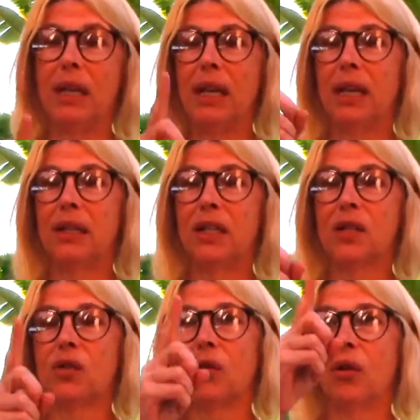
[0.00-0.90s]
They
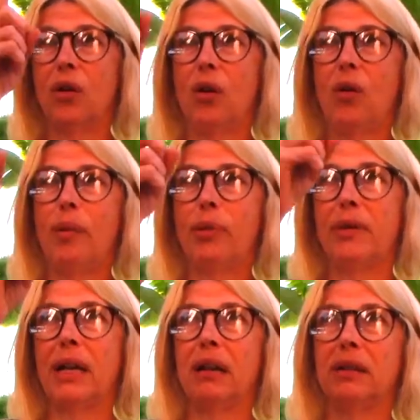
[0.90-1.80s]
just grow up
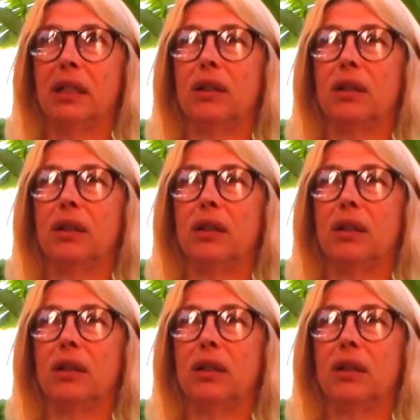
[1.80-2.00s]
around it,